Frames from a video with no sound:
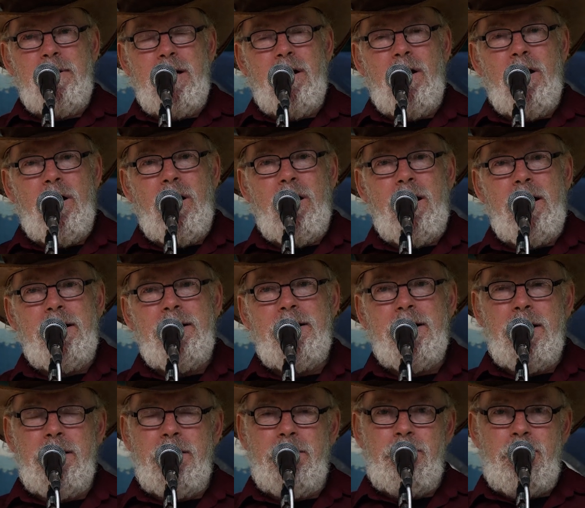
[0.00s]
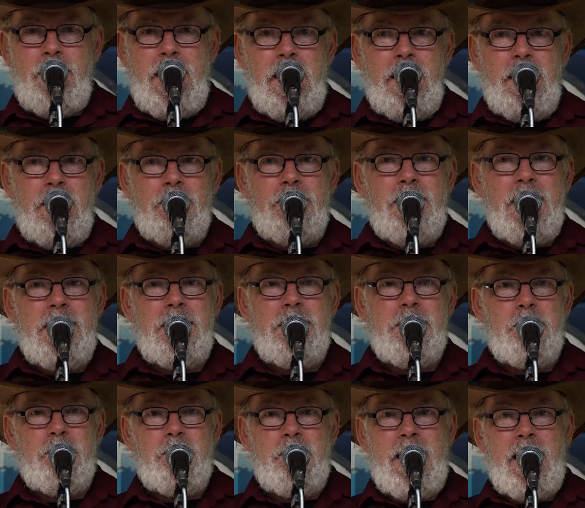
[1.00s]
behind and around
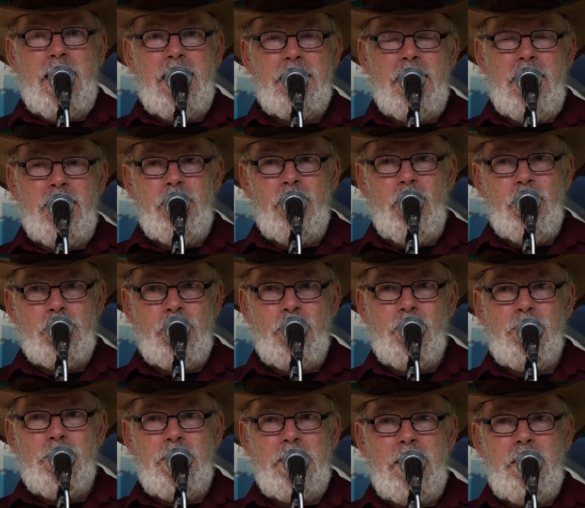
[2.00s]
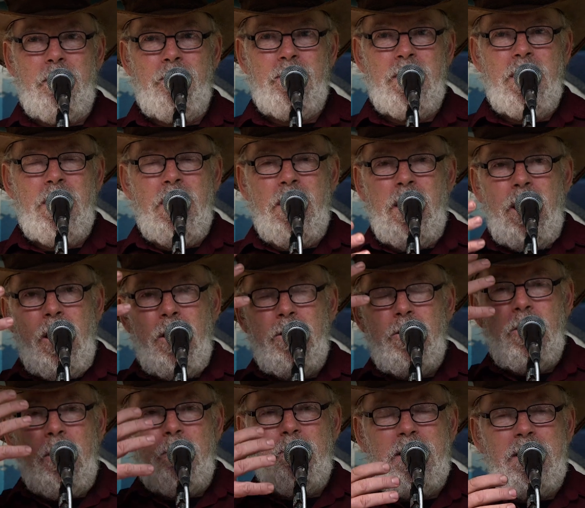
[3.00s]
hidden parking lot corner,
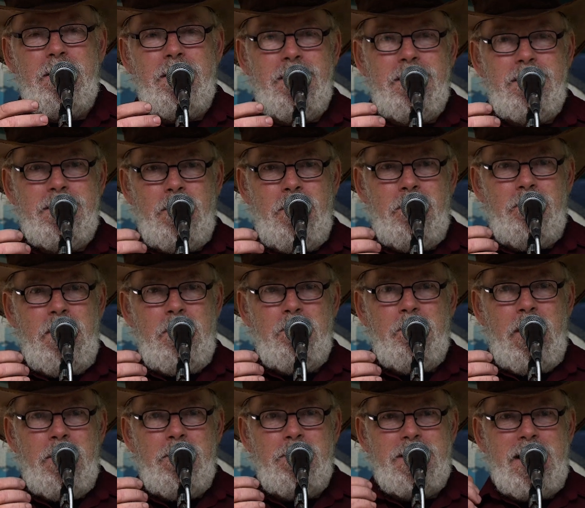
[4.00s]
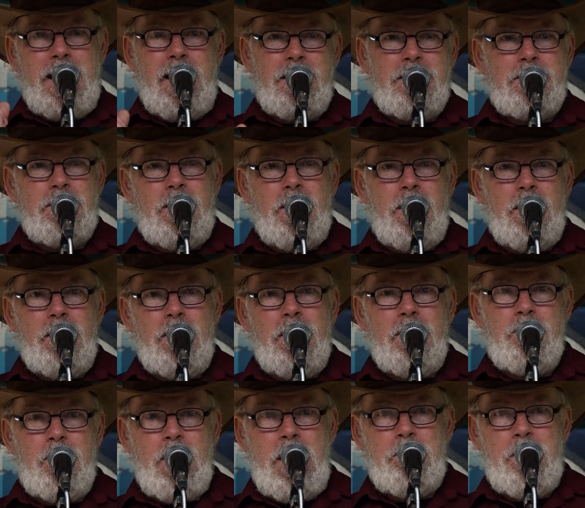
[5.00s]
adopt the self-imposed exile
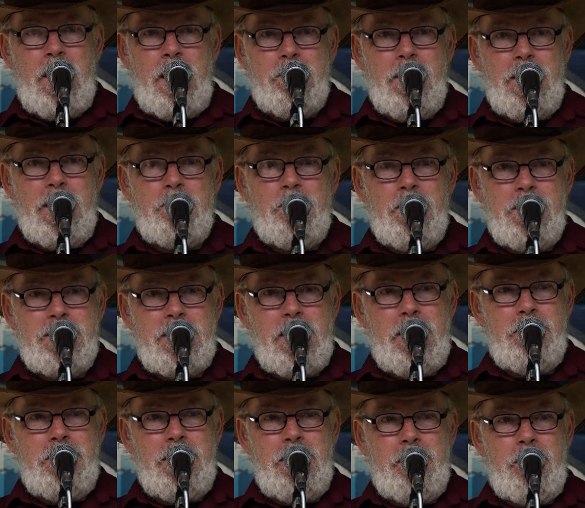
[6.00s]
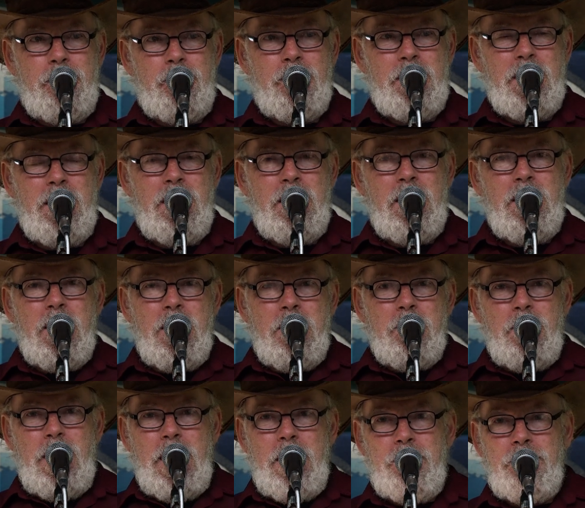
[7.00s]
of my public persona,
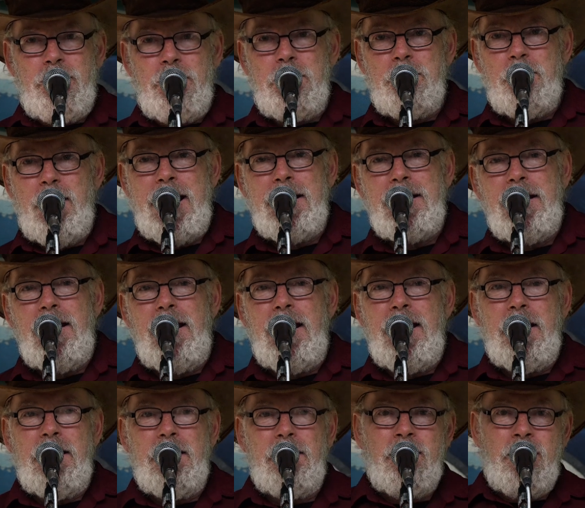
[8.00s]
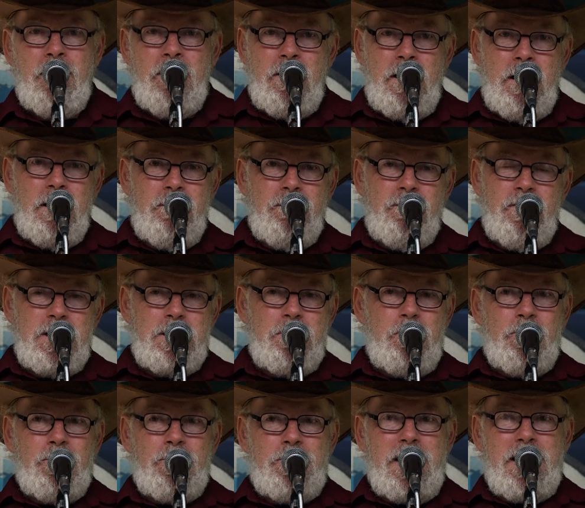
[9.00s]
barefoot paddling,
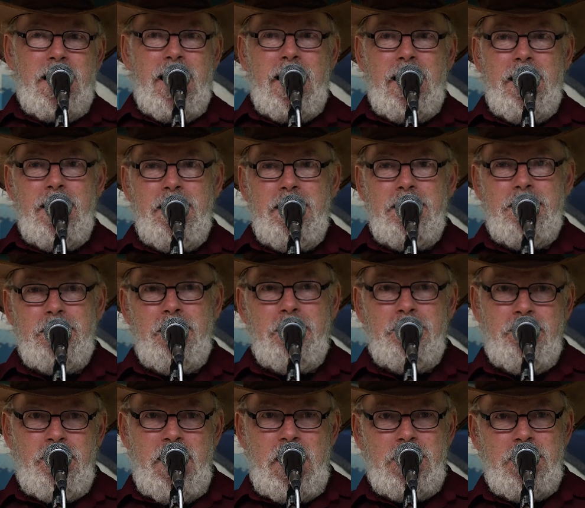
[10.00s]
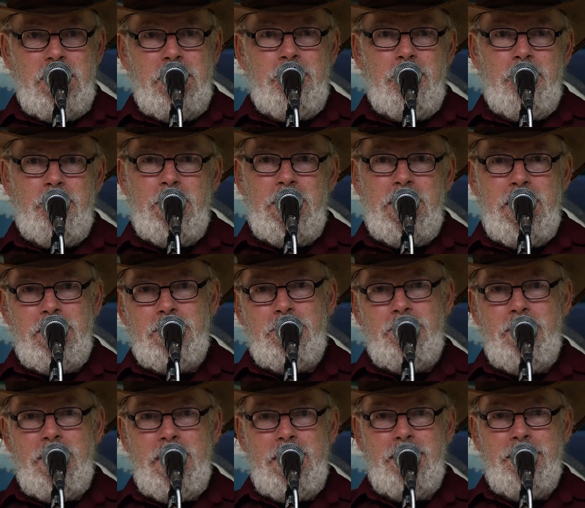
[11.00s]
invisible to gaze of fashion
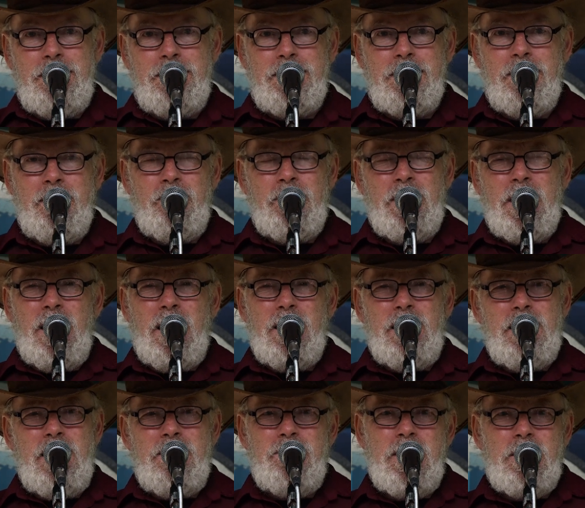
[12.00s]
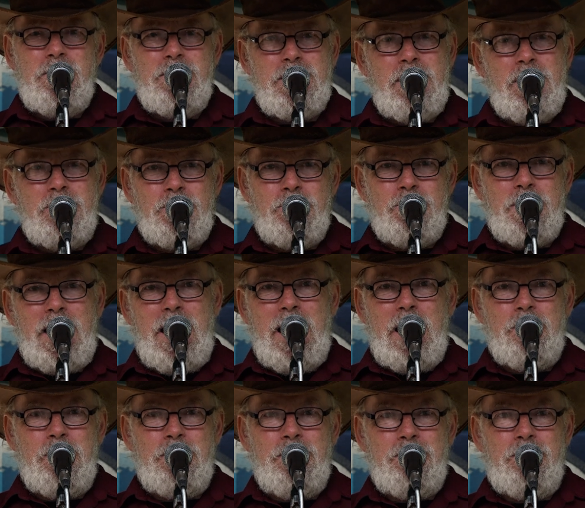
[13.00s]
pedestrians. I leave no social
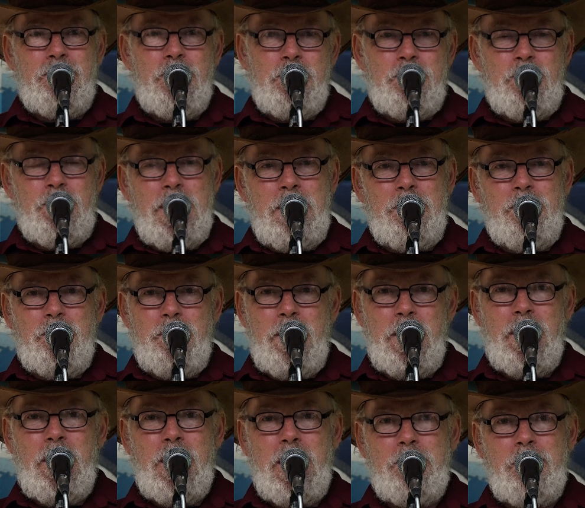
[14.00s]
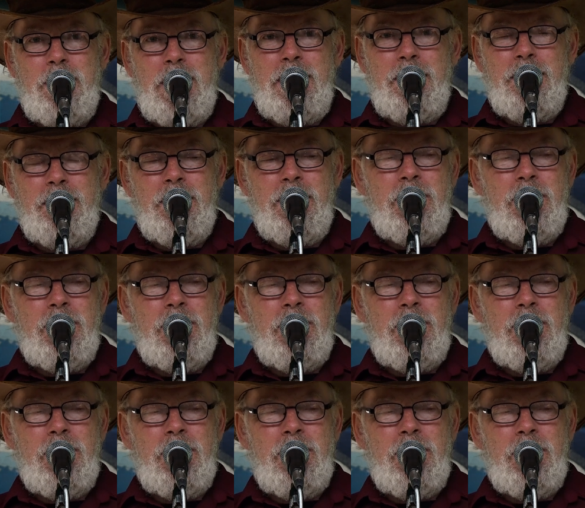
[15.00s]
carbon footprint behind me,